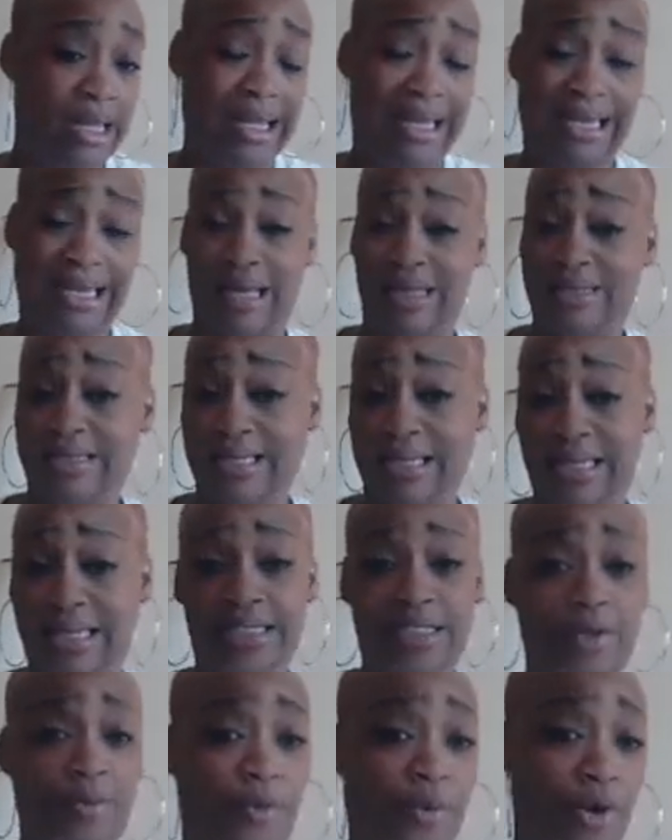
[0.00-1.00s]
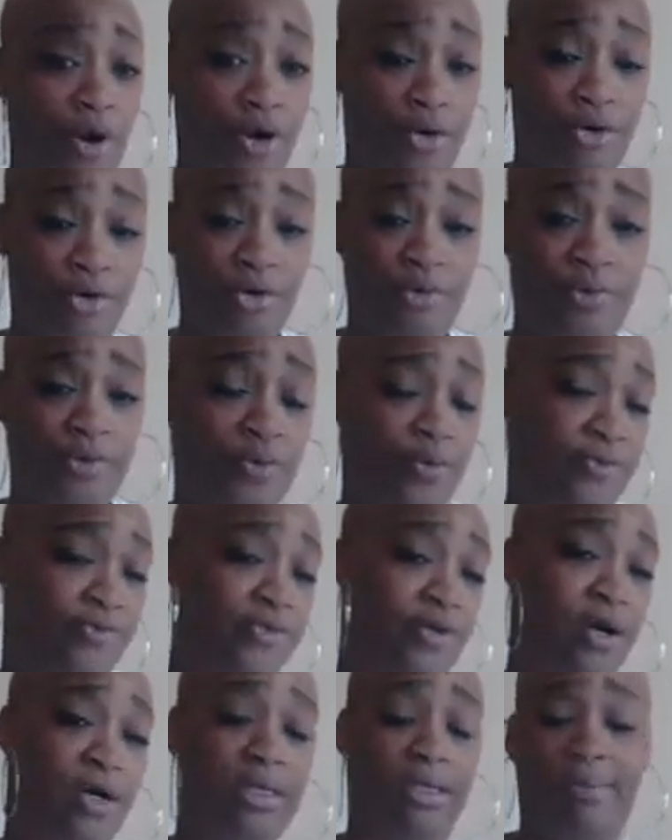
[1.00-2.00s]
Counseling and support groups, we
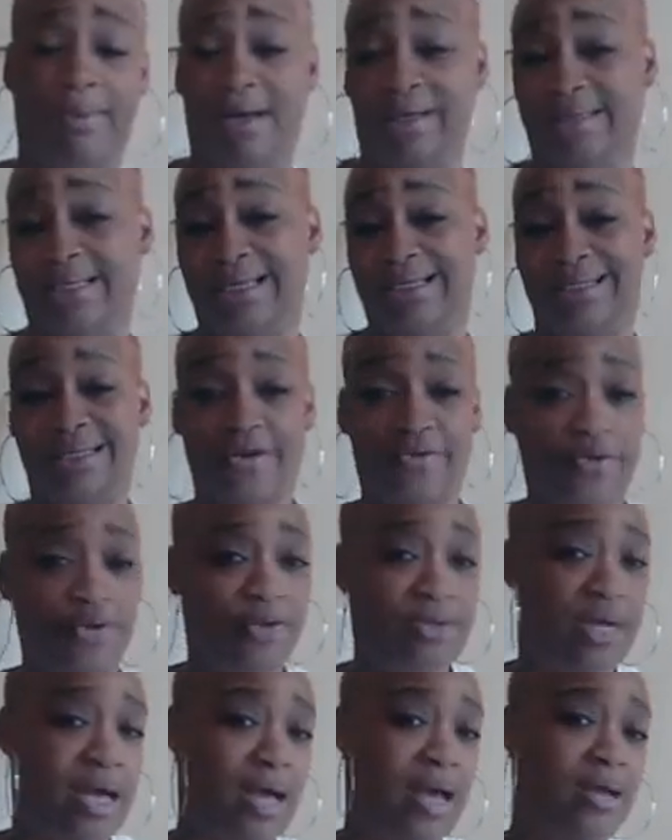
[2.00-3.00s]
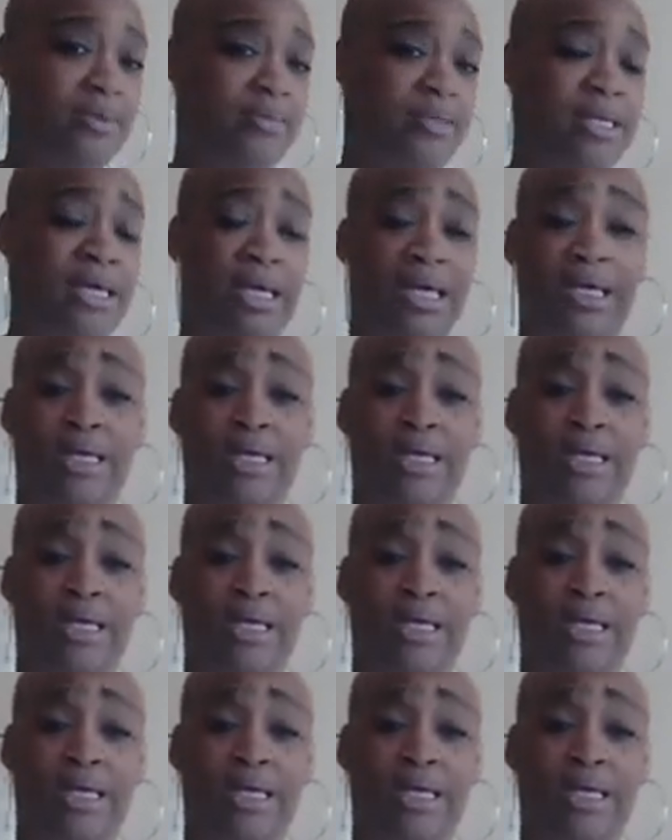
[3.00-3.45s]
talked about that several times.